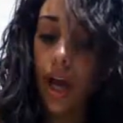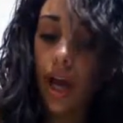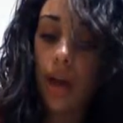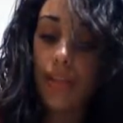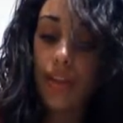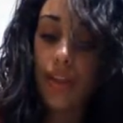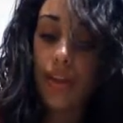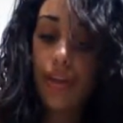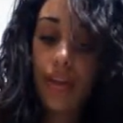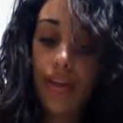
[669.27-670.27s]

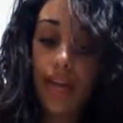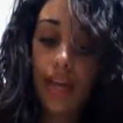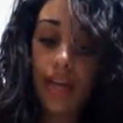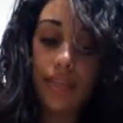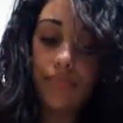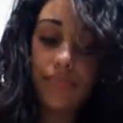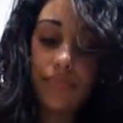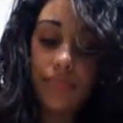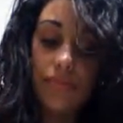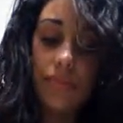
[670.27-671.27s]
Another thing,
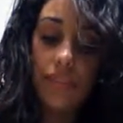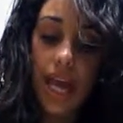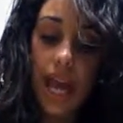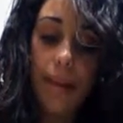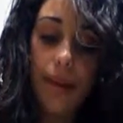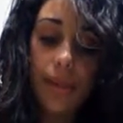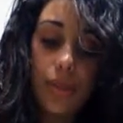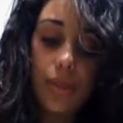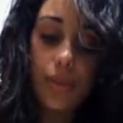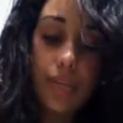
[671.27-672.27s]
I bought
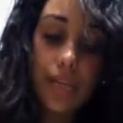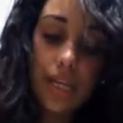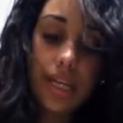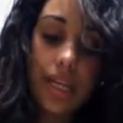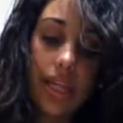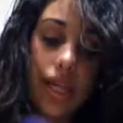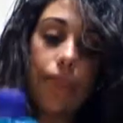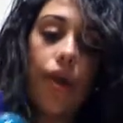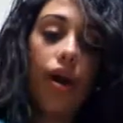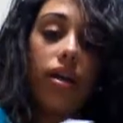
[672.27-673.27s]
two Clean and Clear
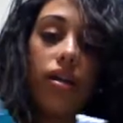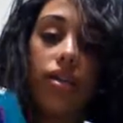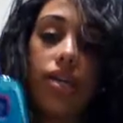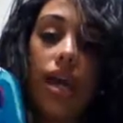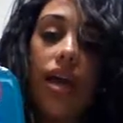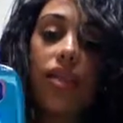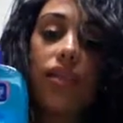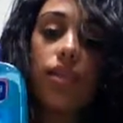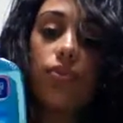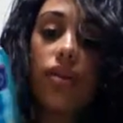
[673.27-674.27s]
products.
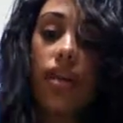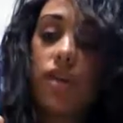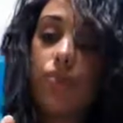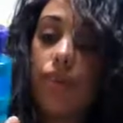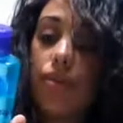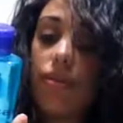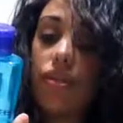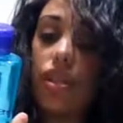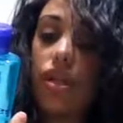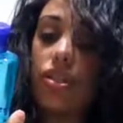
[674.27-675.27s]
This one is pretty
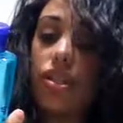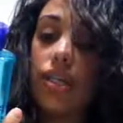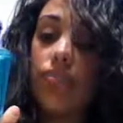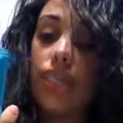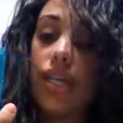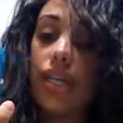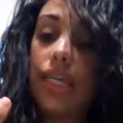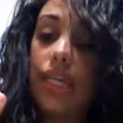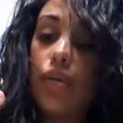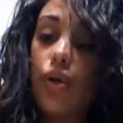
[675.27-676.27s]
much a deep
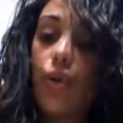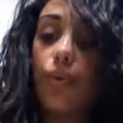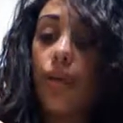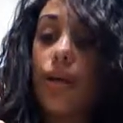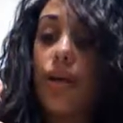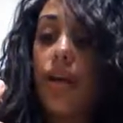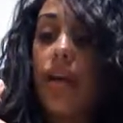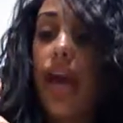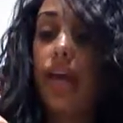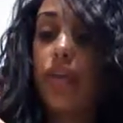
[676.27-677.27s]
cleaning toner,
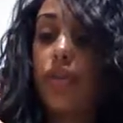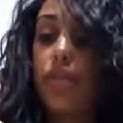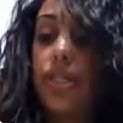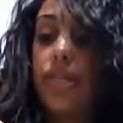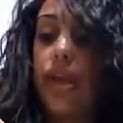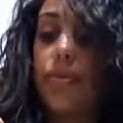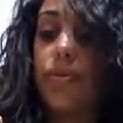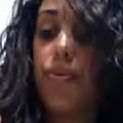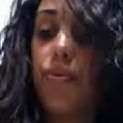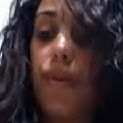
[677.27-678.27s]
and it treats and helps
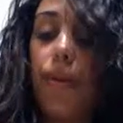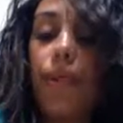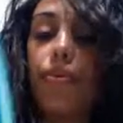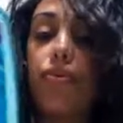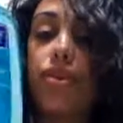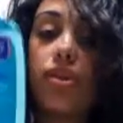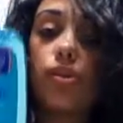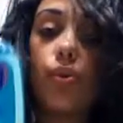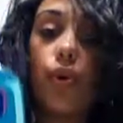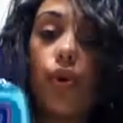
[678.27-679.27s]
prevent pimples, and it's
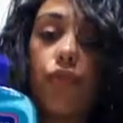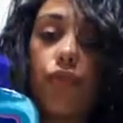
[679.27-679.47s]
oil